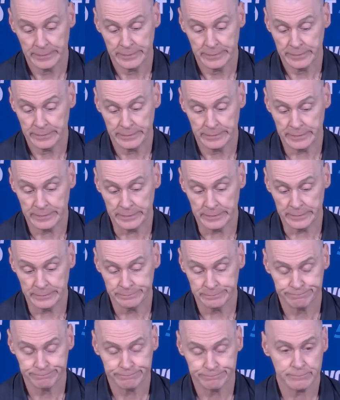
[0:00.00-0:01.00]
You know,
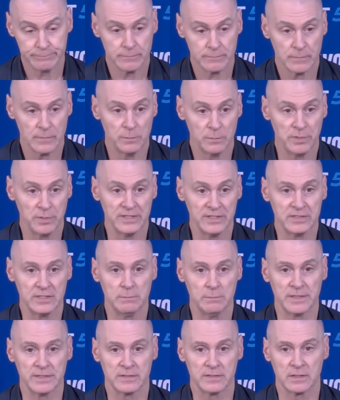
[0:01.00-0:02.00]
you play a team
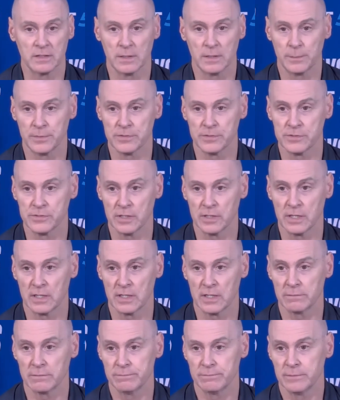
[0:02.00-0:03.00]
like the Clippers, you
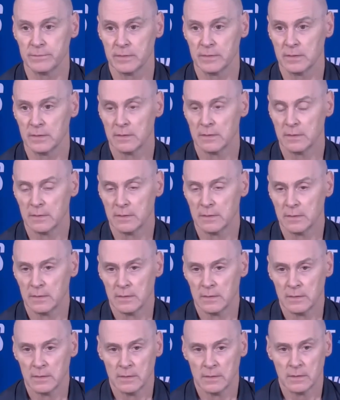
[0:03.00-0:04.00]
got
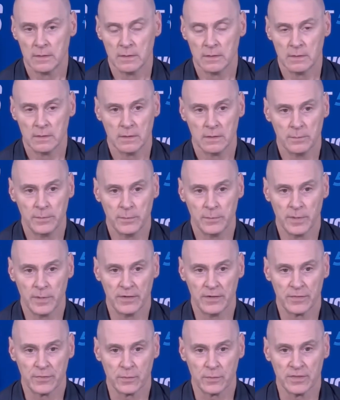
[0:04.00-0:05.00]
to be ready to
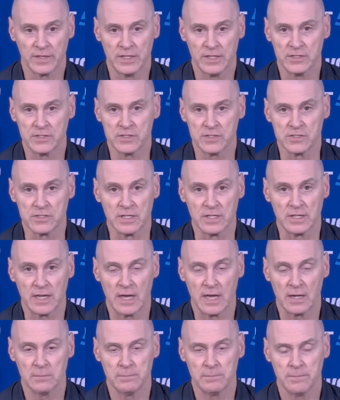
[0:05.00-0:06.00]
throw the kitchen sink at
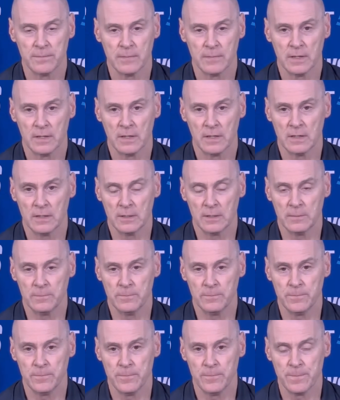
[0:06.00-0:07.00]
them.
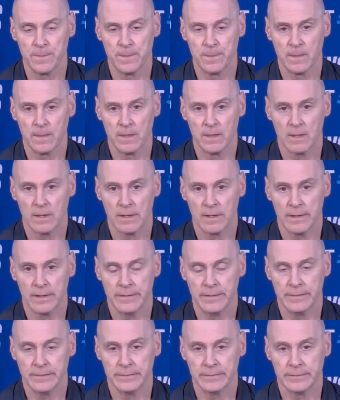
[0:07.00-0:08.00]

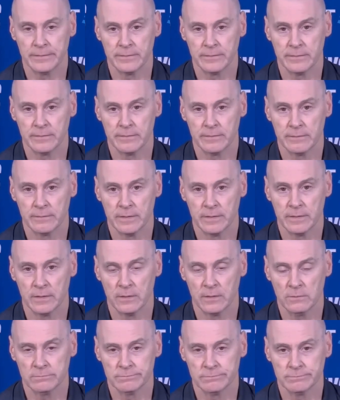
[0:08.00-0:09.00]
And you know,
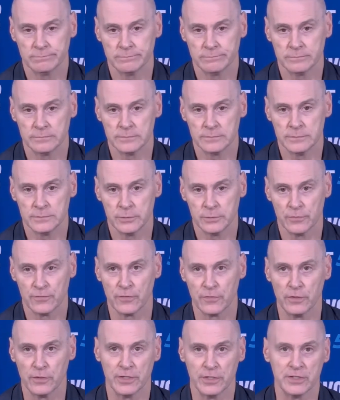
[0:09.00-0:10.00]
you're
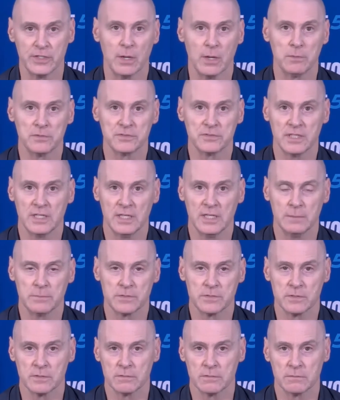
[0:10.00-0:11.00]
referring to double teams
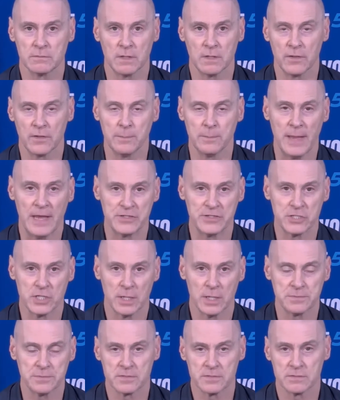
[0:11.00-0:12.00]
and other matchups.